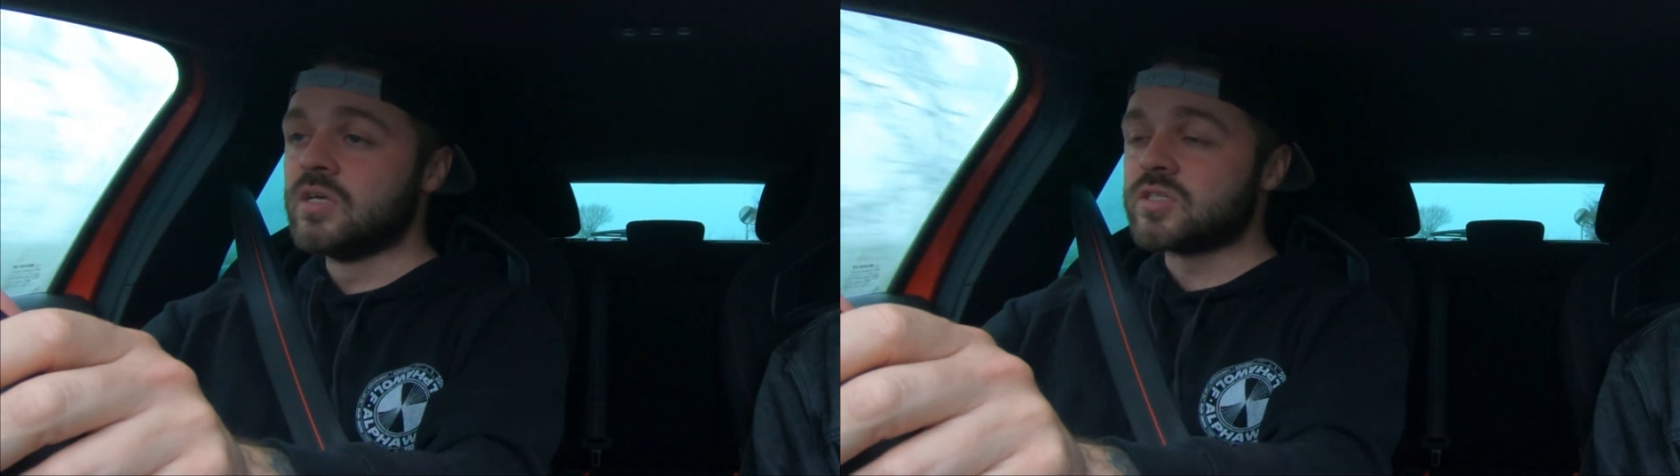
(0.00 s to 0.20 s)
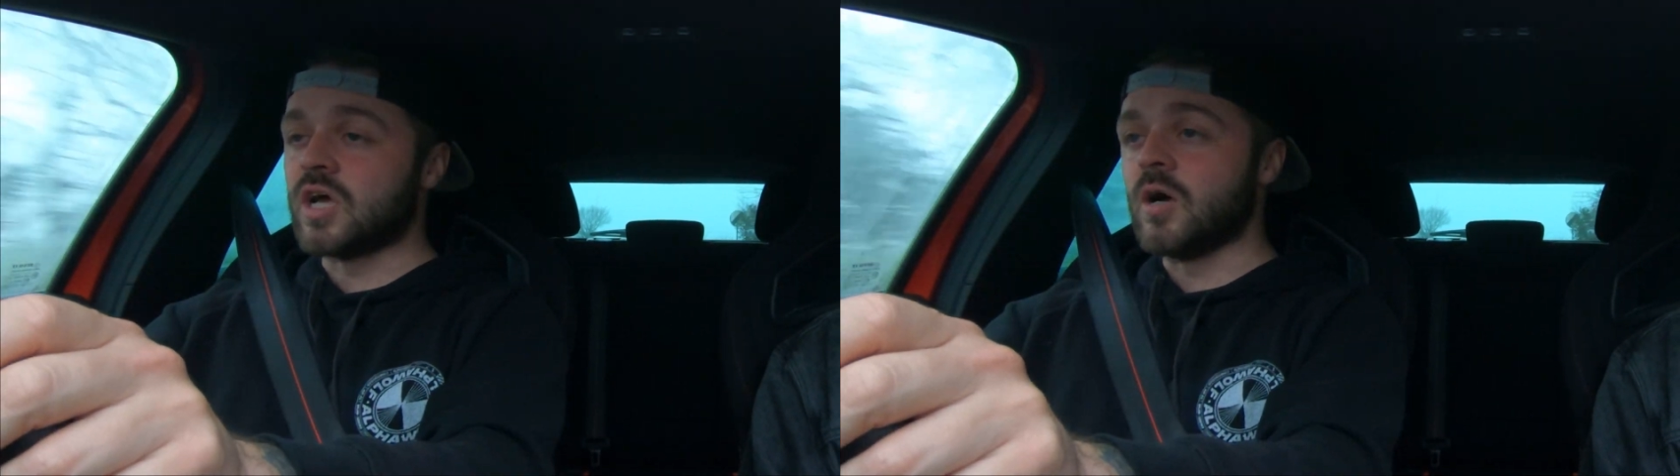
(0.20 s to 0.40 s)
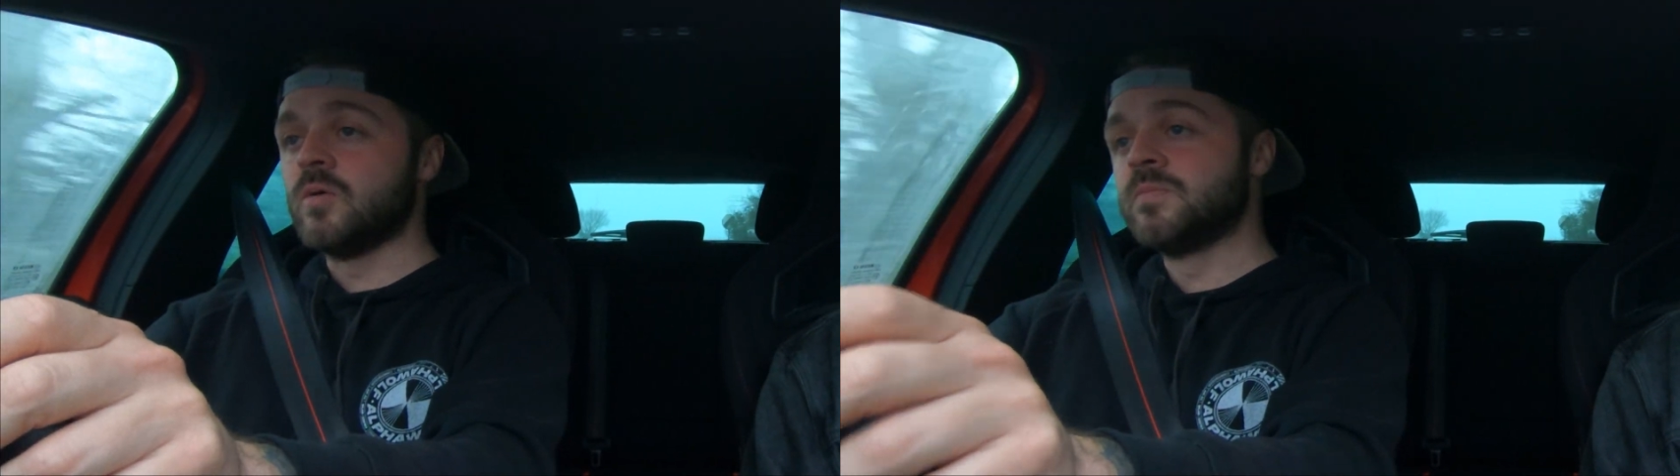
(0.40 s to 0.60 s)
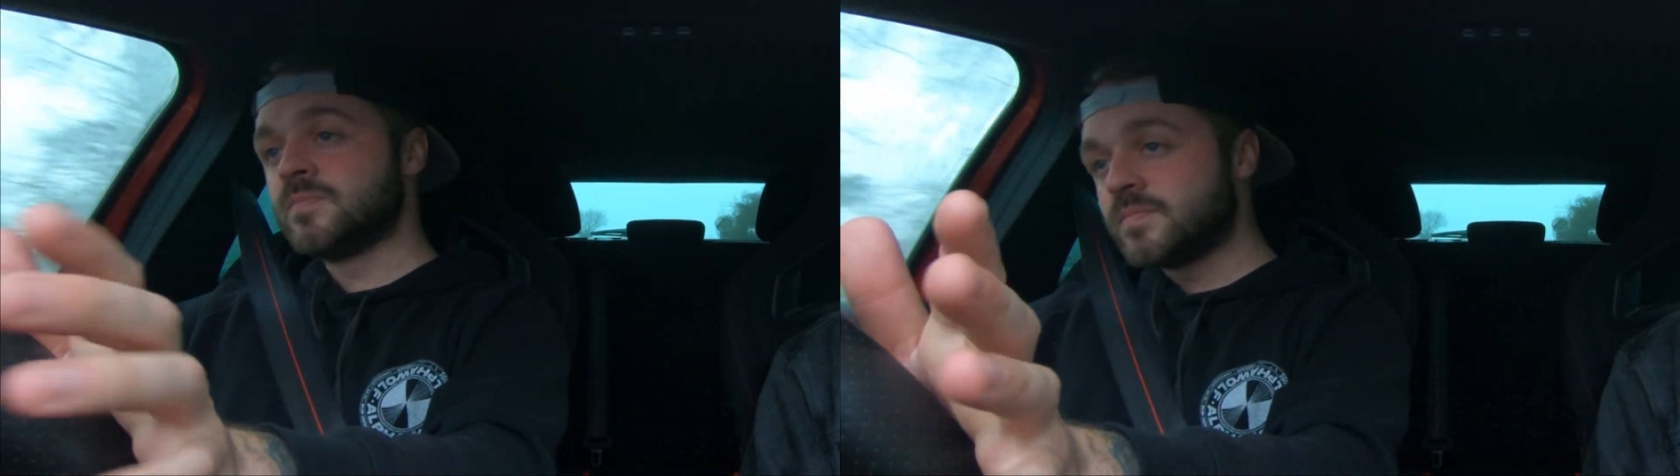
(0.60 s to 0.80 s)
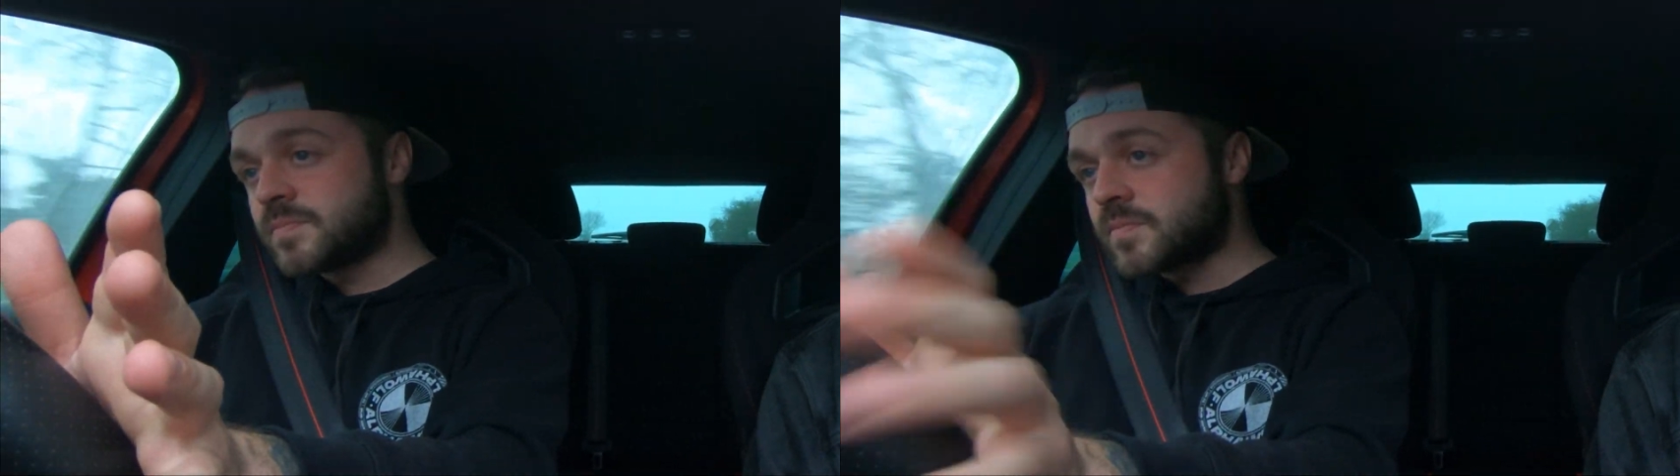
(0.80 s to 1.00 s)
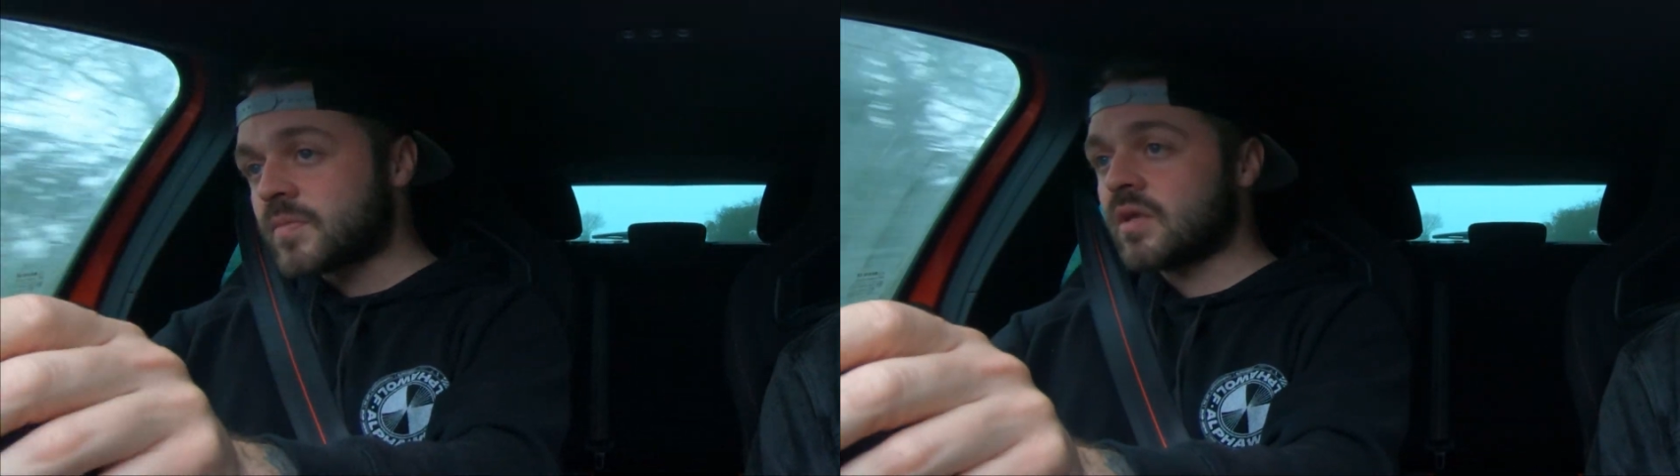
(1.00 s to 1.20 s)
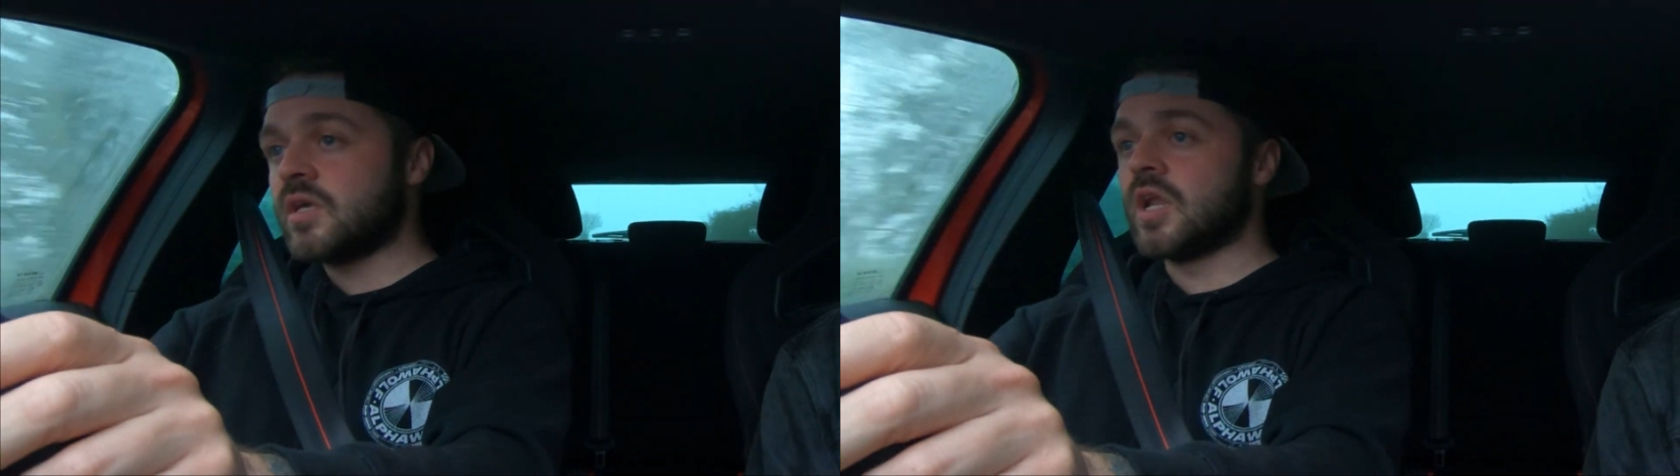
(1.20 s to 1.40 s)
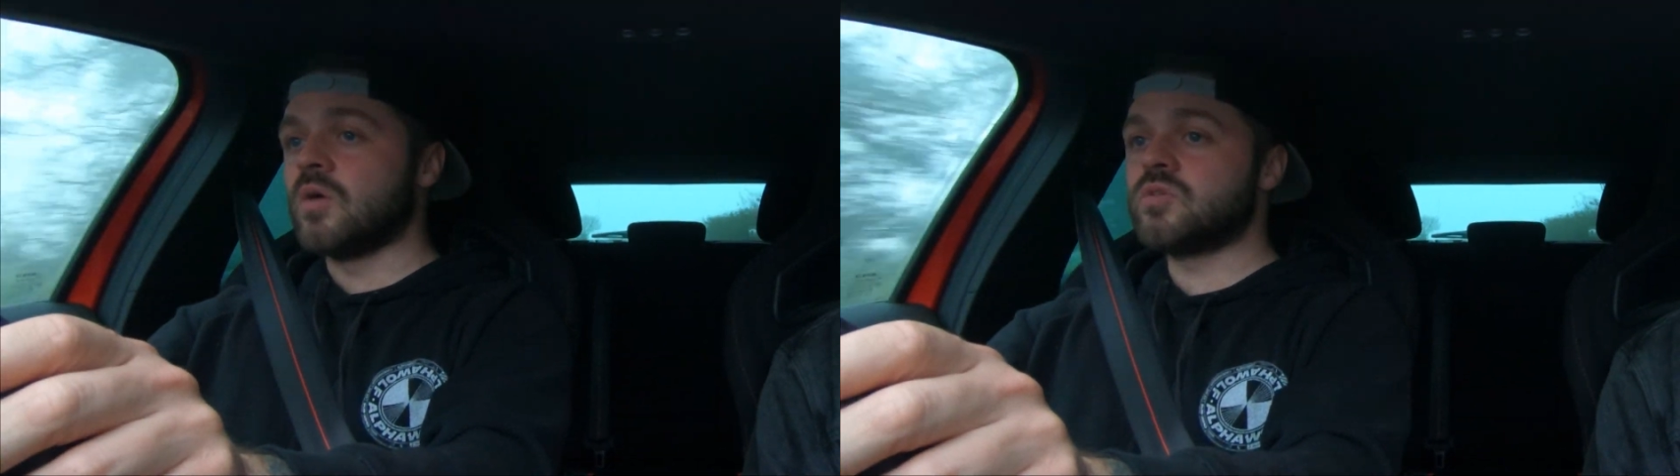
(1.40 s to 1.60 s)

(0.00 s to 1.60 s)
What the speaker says: So, you know,